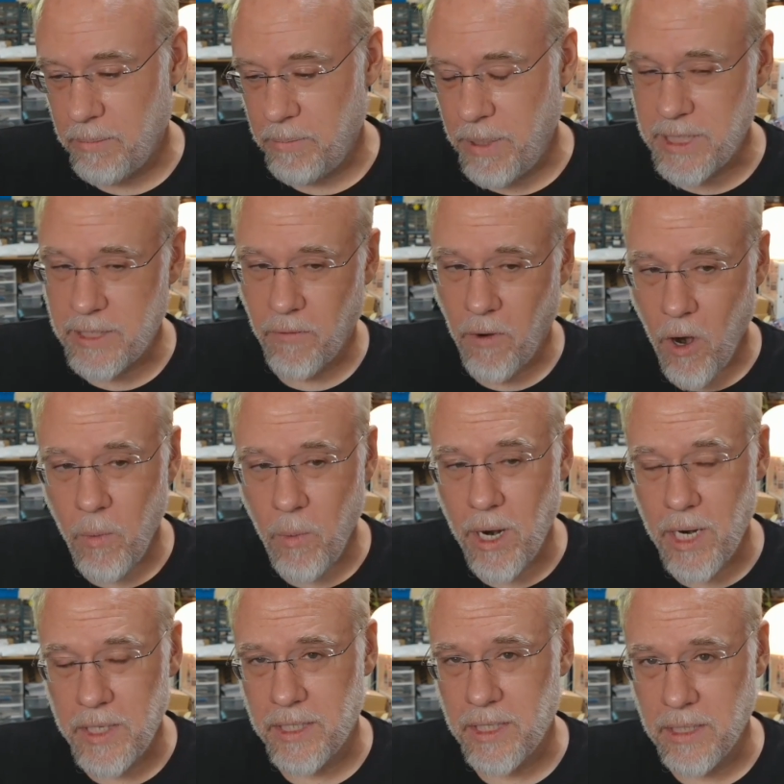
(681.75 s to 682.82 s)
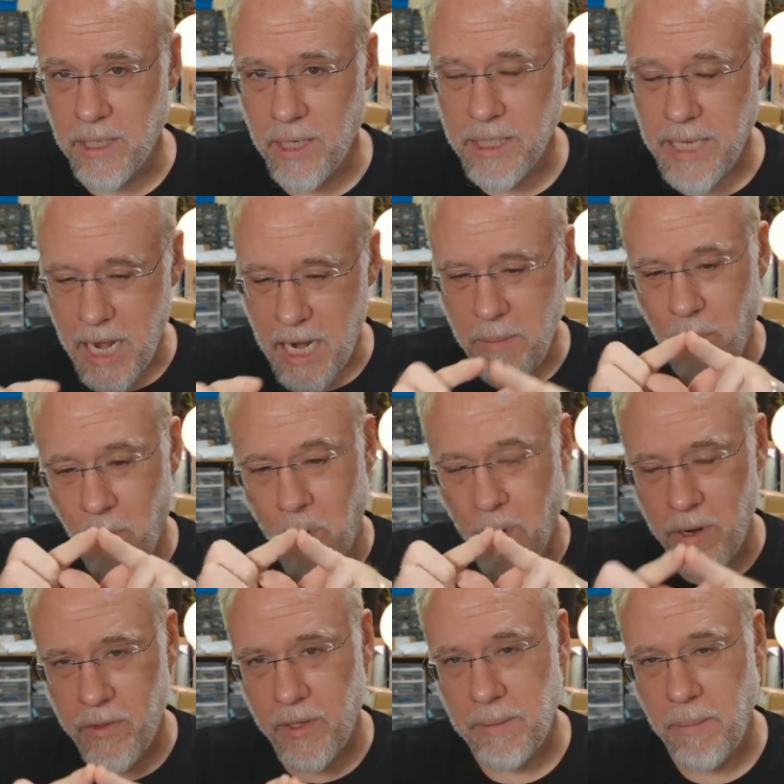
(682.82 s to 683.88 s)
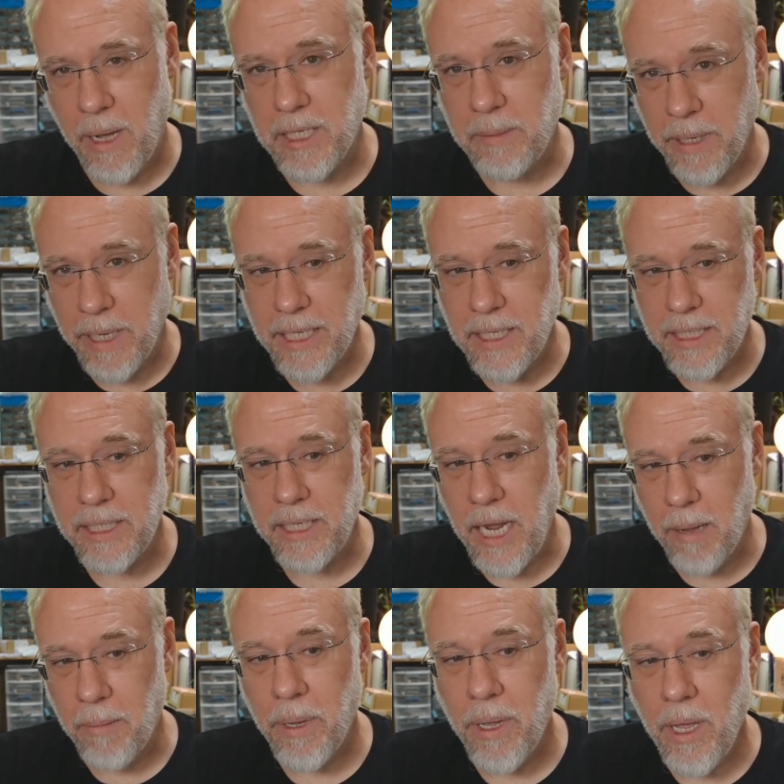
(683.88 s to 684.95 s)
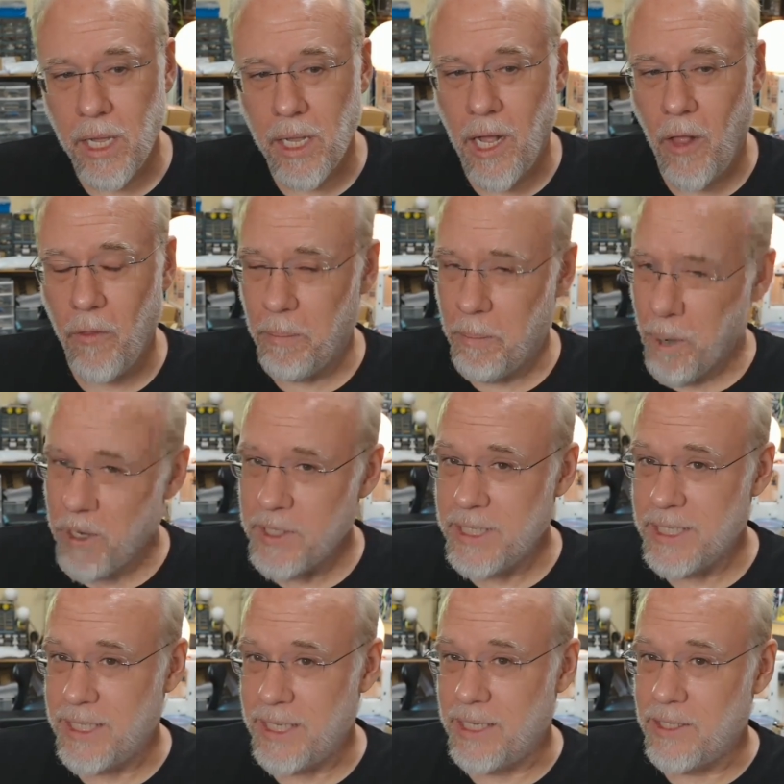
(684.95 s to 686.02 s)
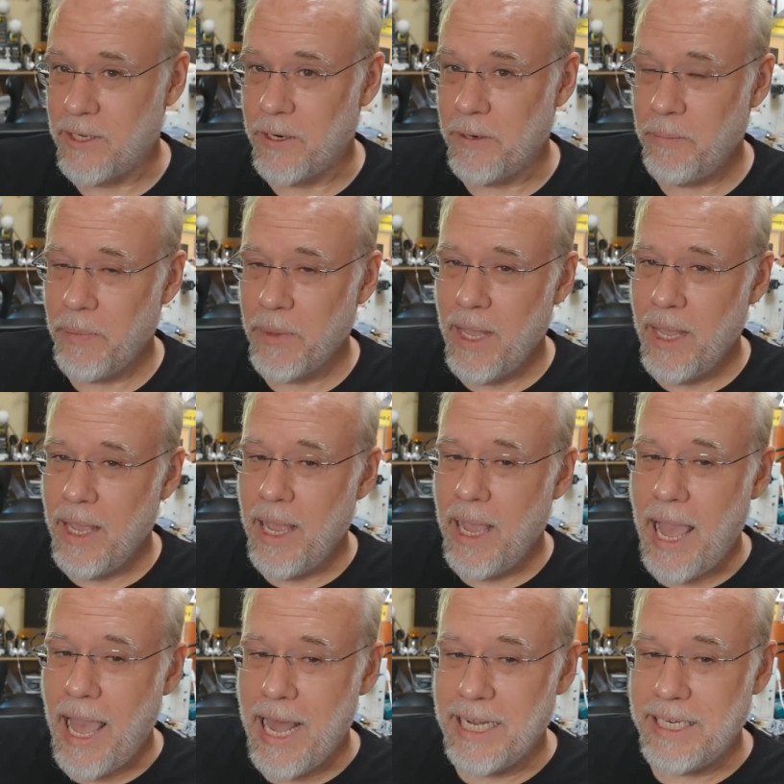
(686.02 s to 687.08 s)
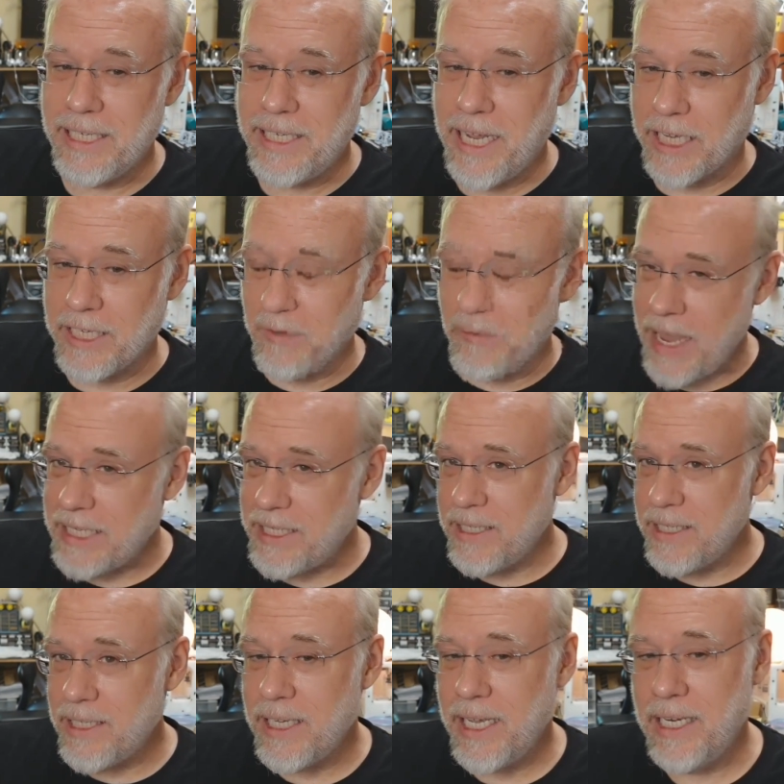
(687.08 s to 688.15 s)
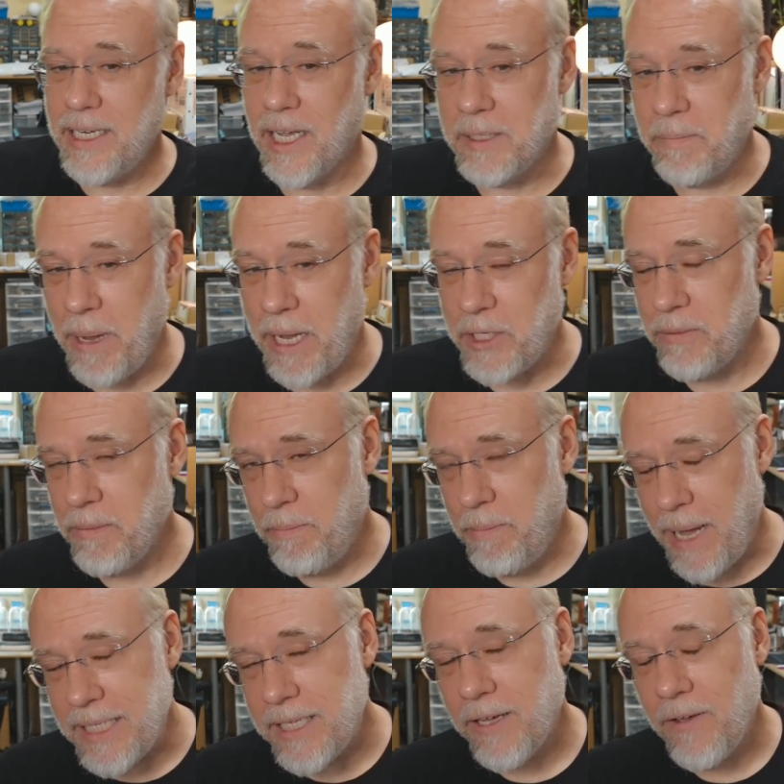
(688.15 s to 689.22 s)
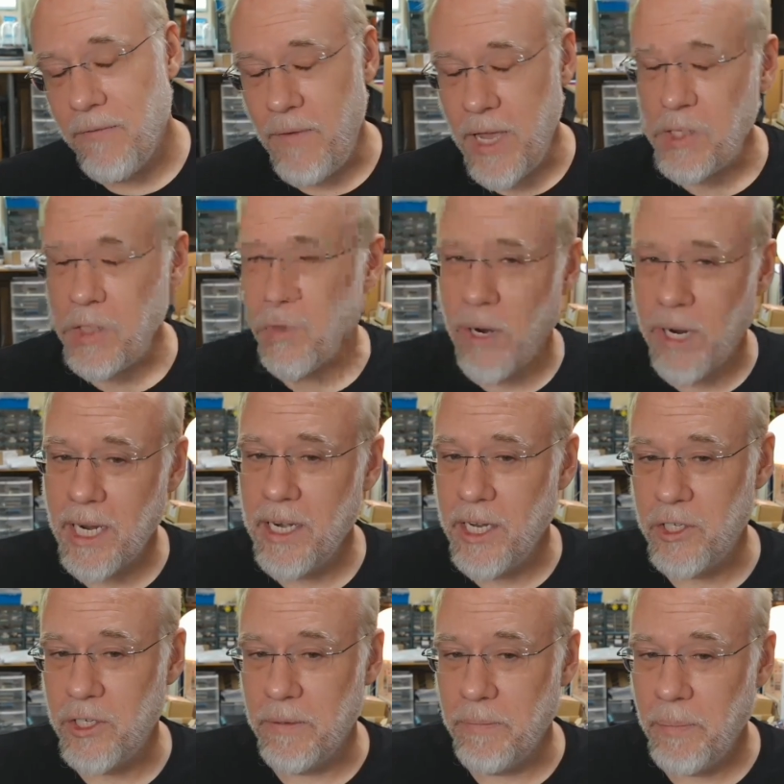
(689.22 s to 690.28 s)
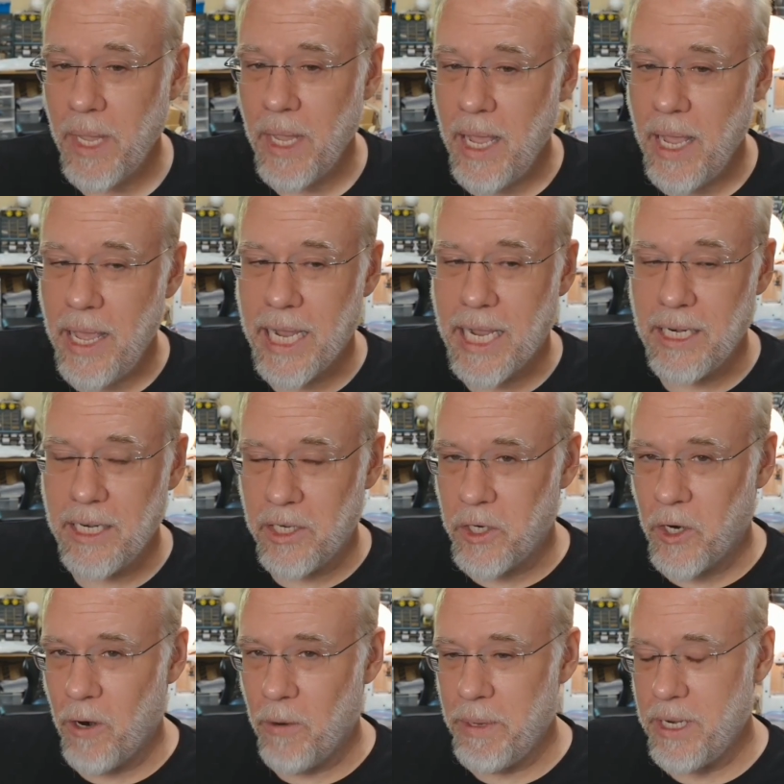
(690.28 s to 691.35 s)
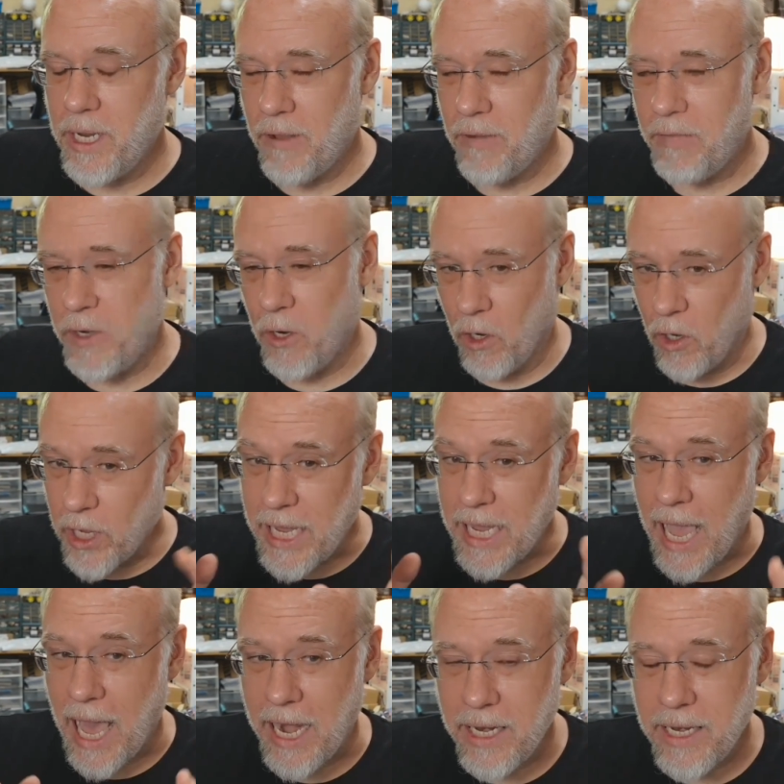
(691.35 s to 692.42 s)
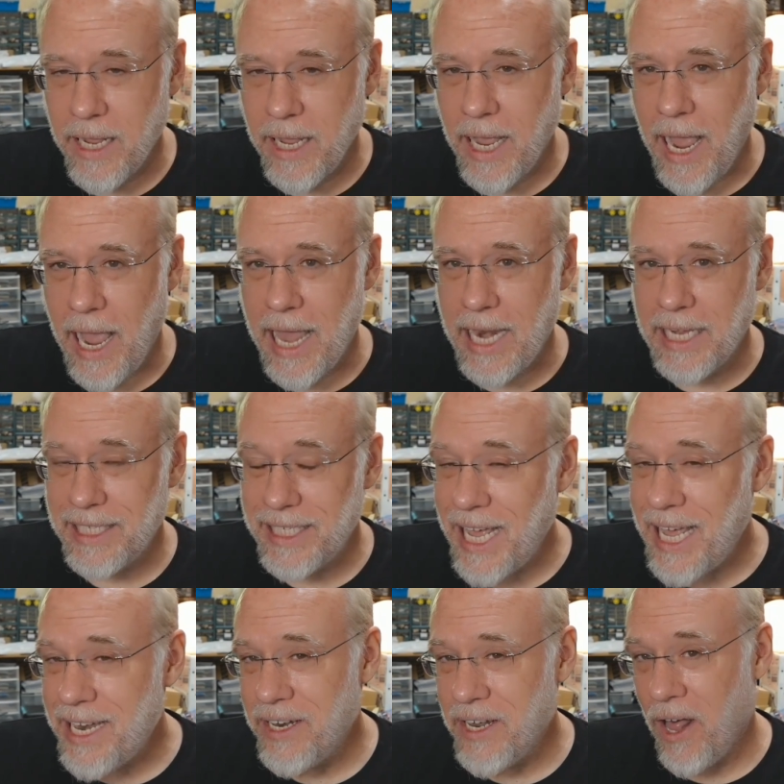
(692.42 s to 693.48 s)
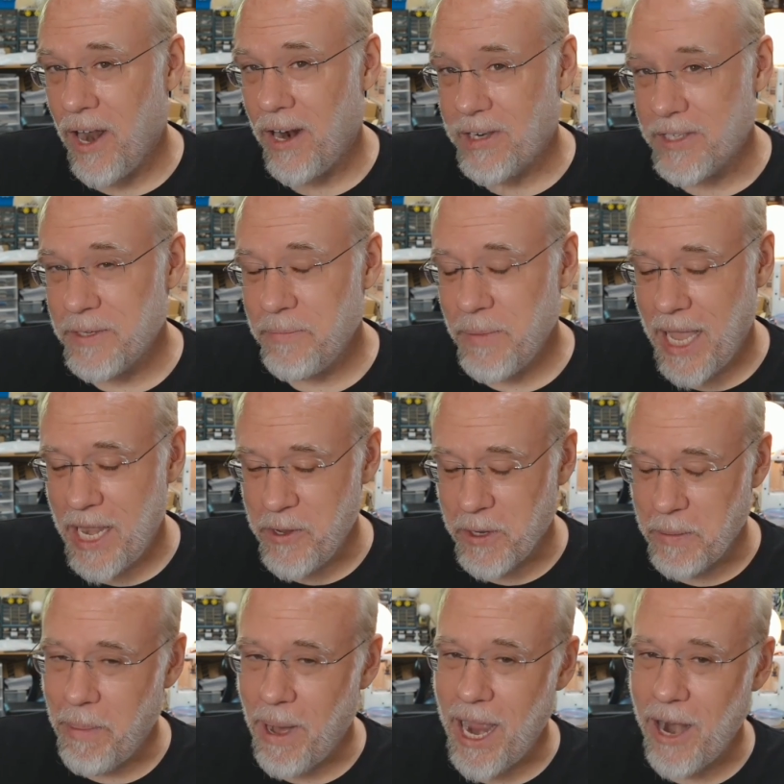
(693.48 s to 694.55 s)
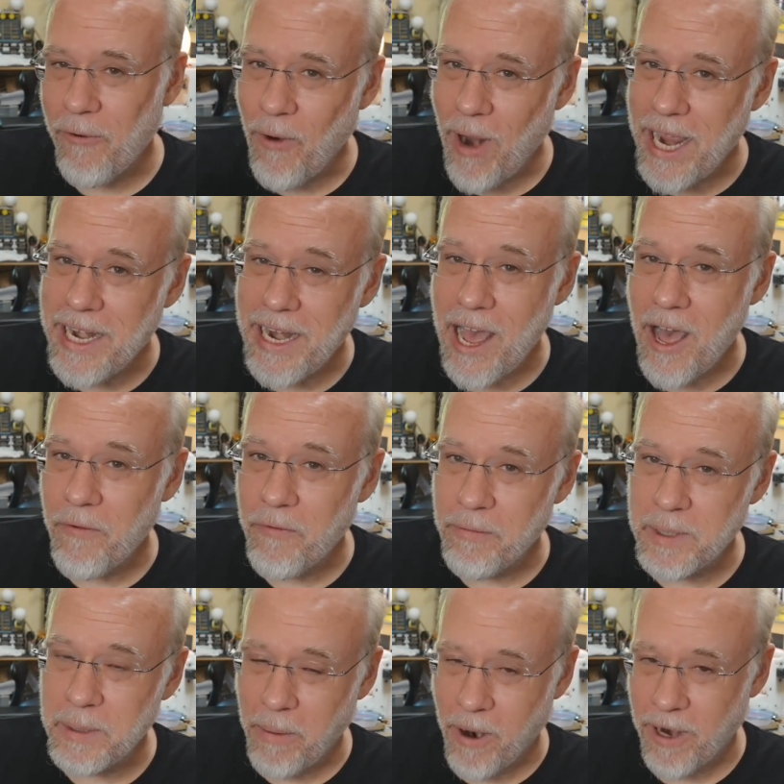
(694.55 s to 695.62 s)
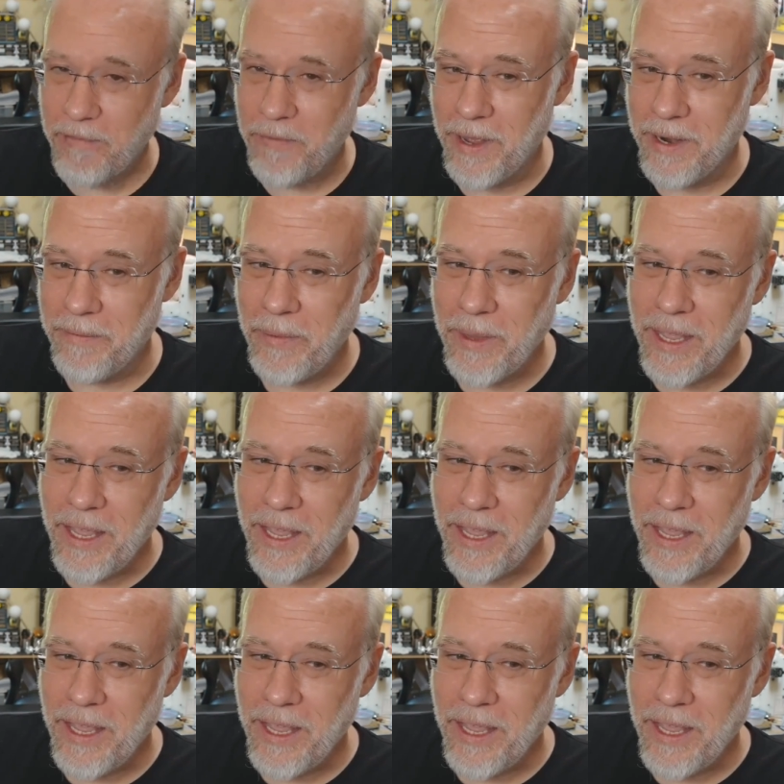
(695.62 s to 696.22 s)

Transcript: pieces of hardware is this little tiny board that's about as big as a stamp called the Person Sensor. And it detects faces. It does basic facial recognition. It can determine if you're looking at it, and it's $10. And you can buy it right now from SparkFun.